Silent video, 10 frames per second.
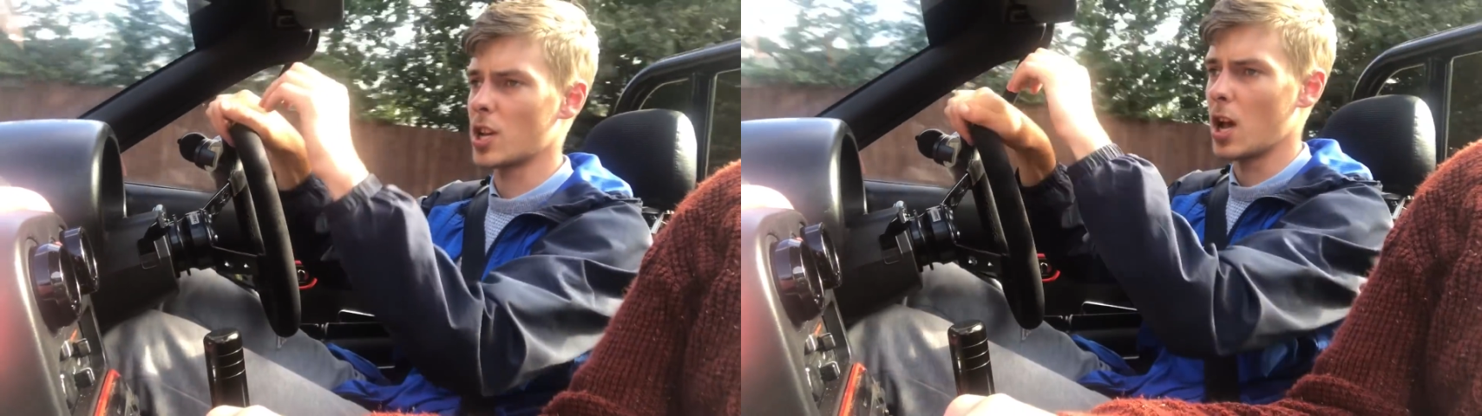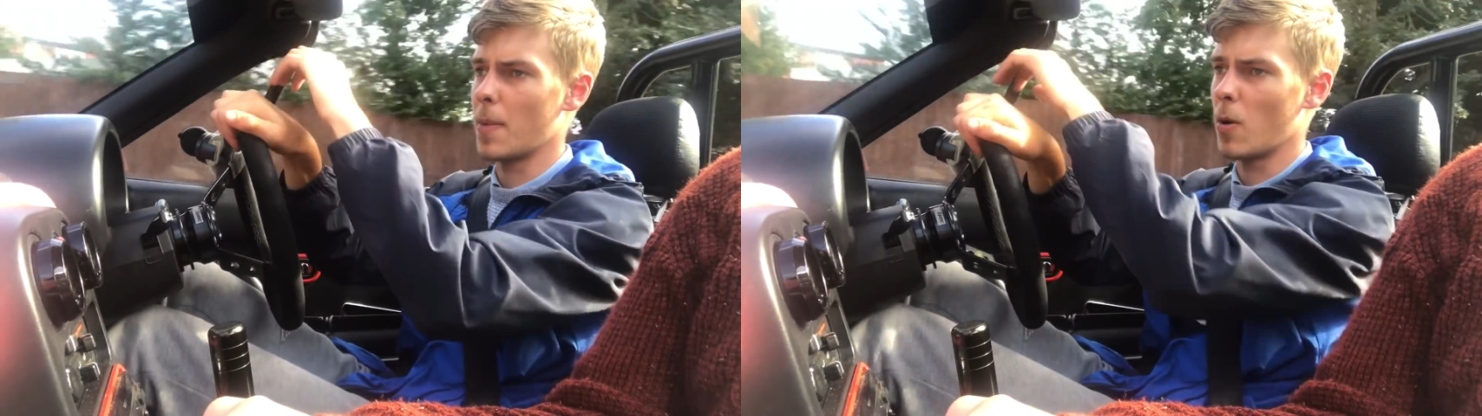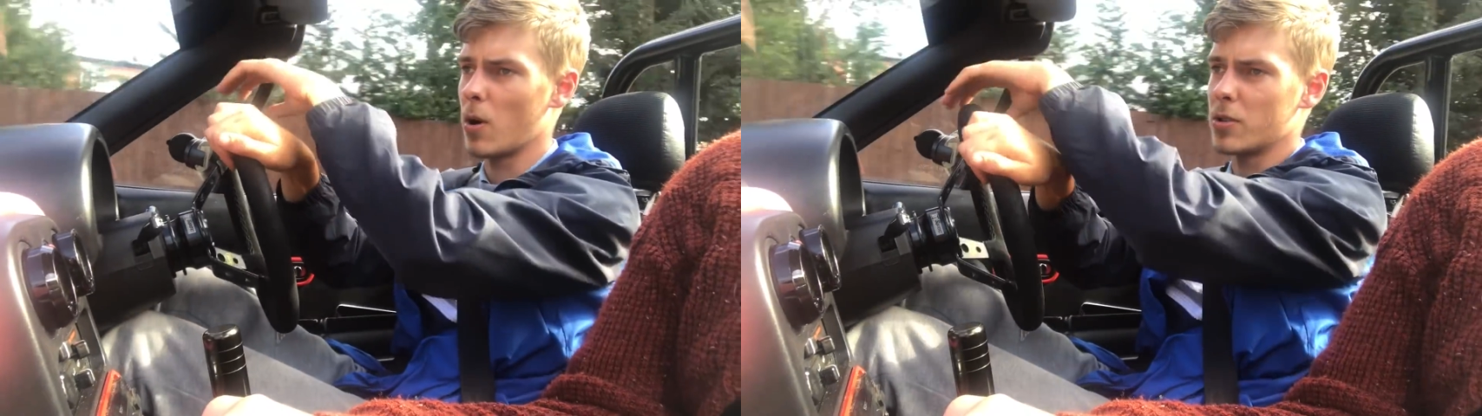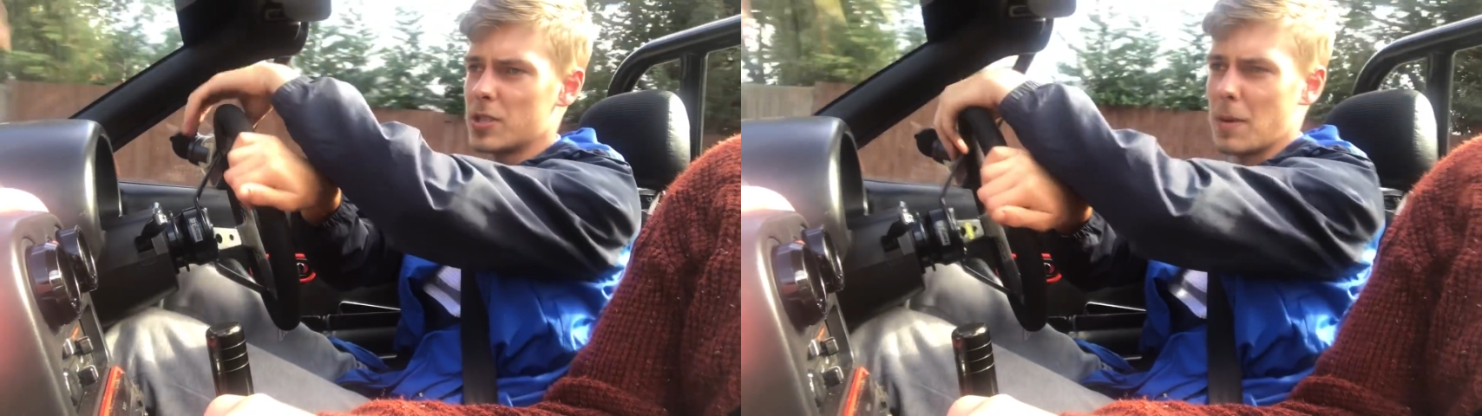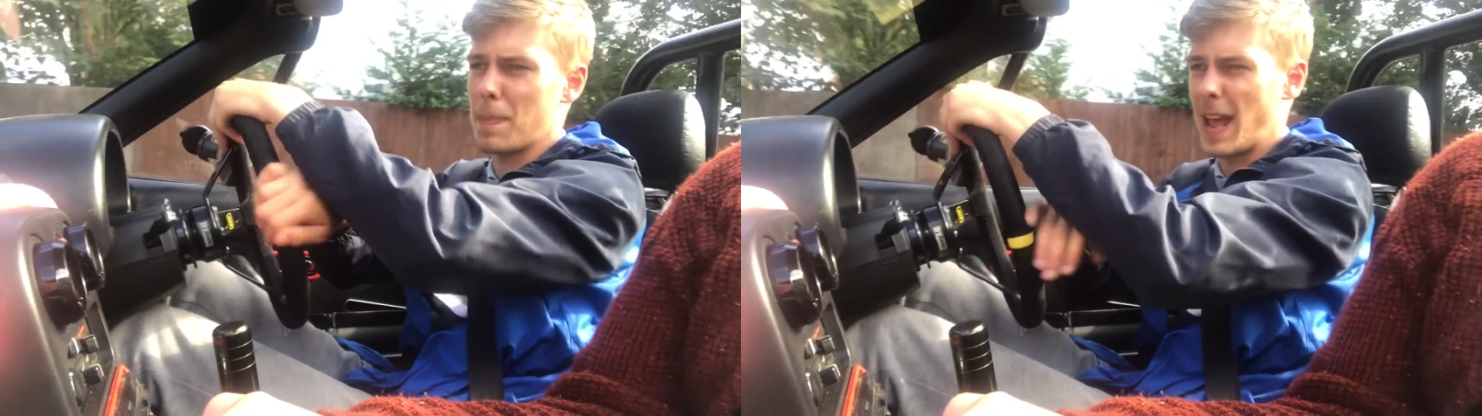turbo on
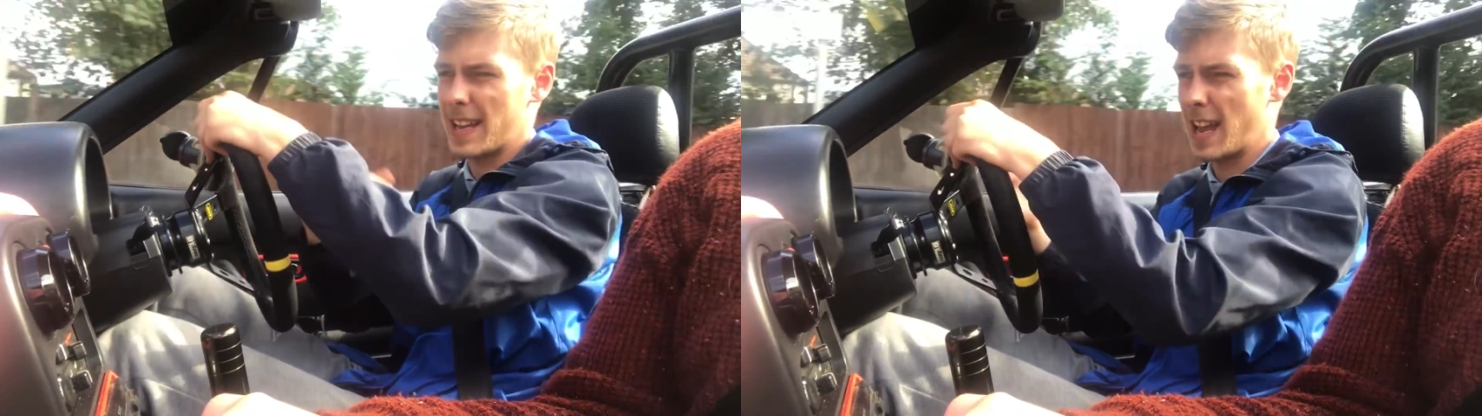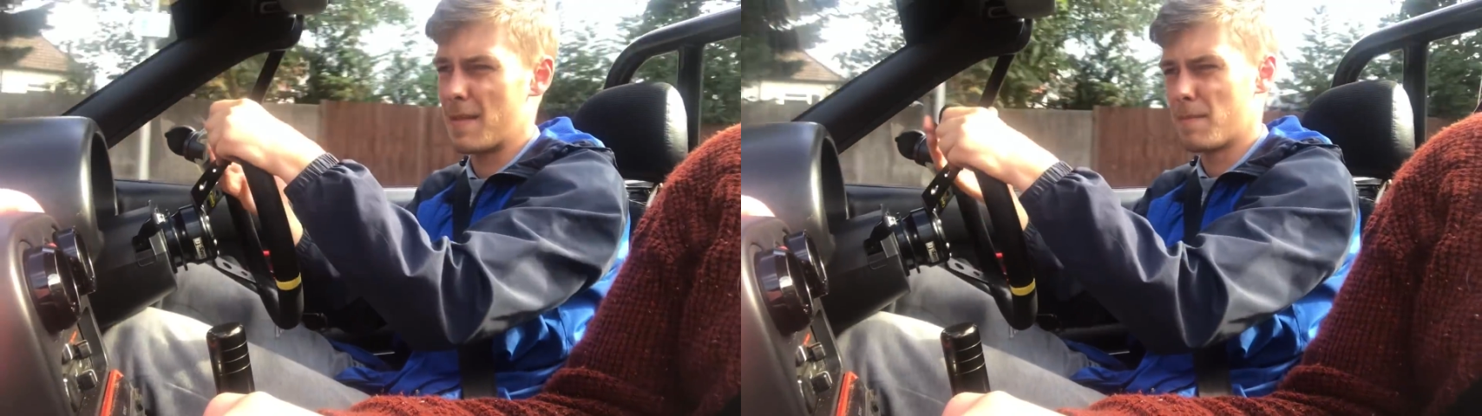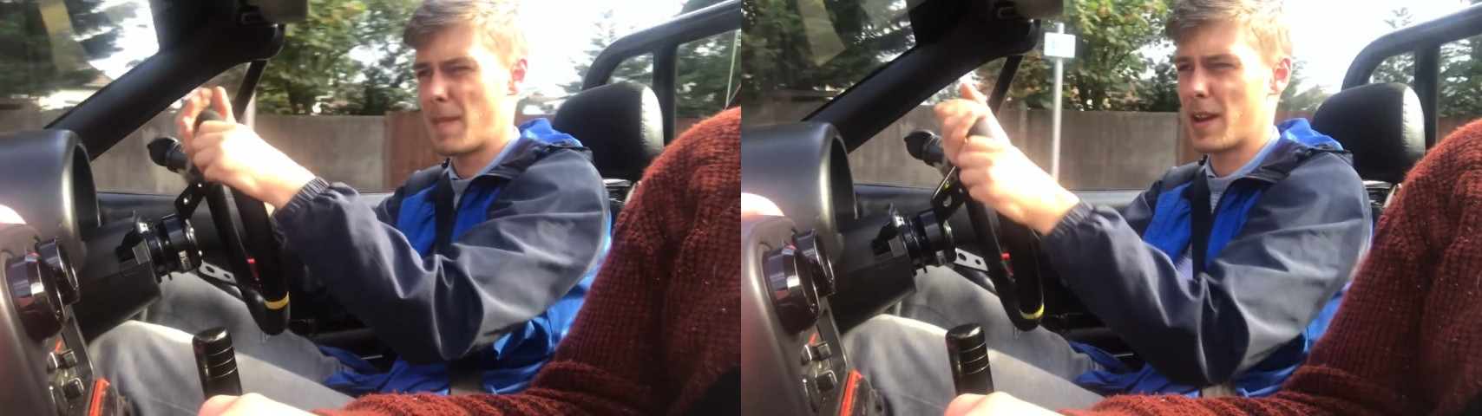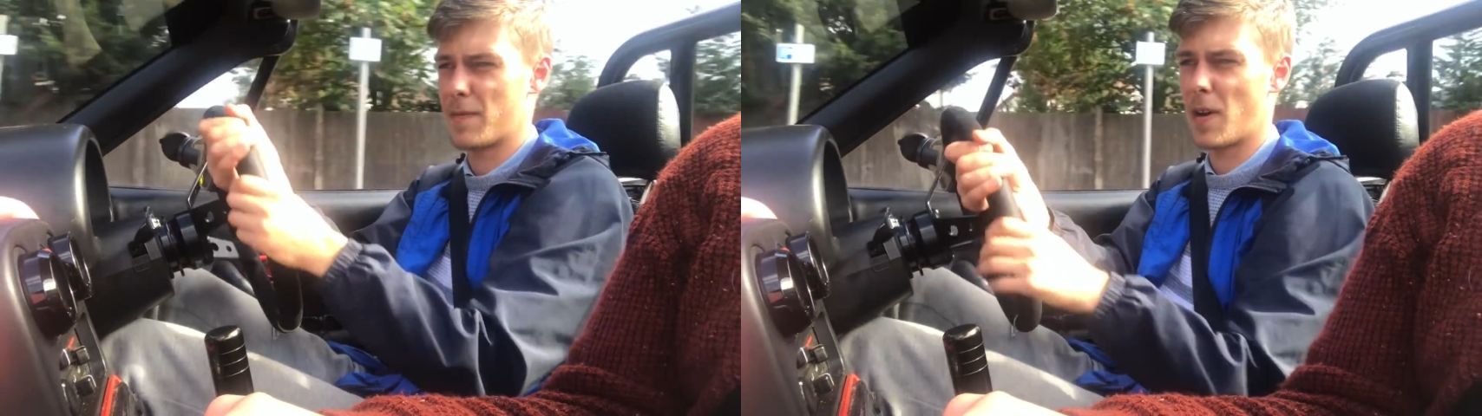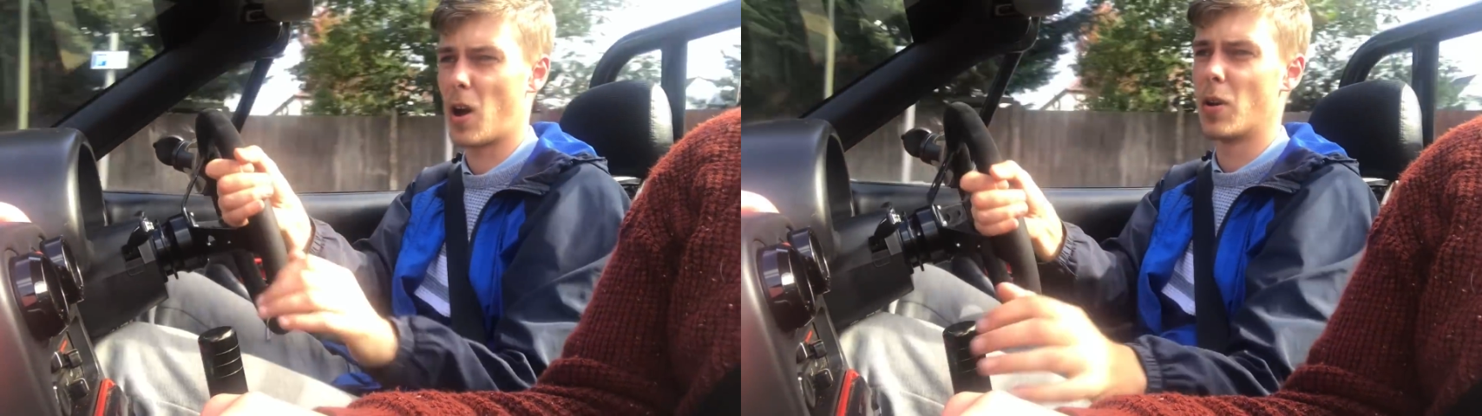using a black cap
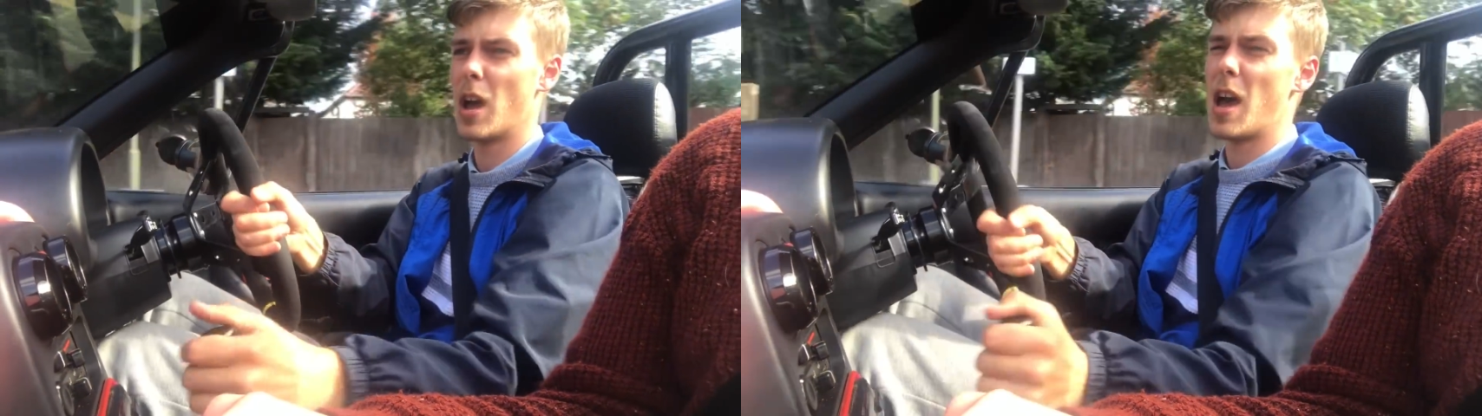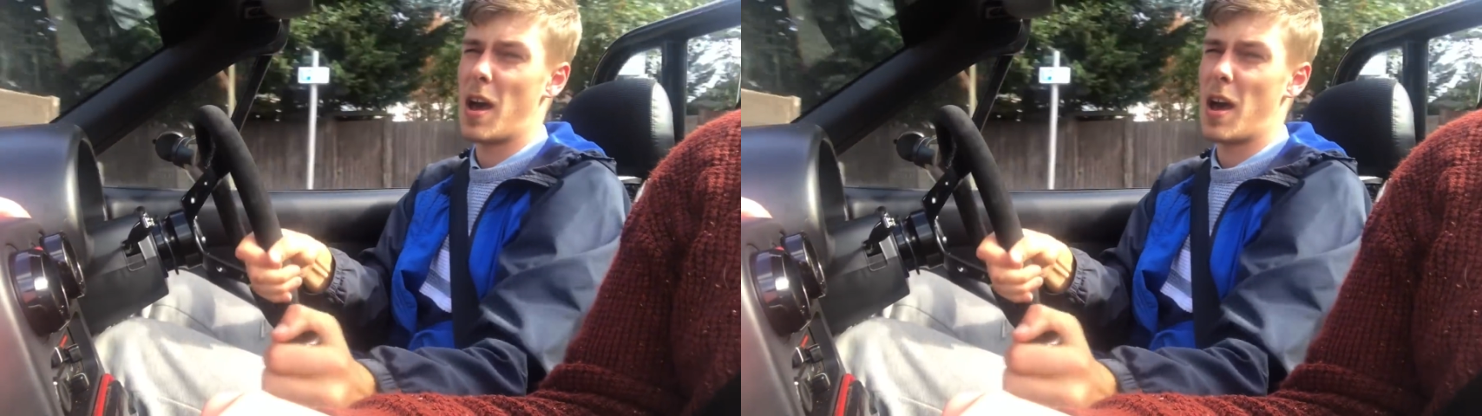manifold,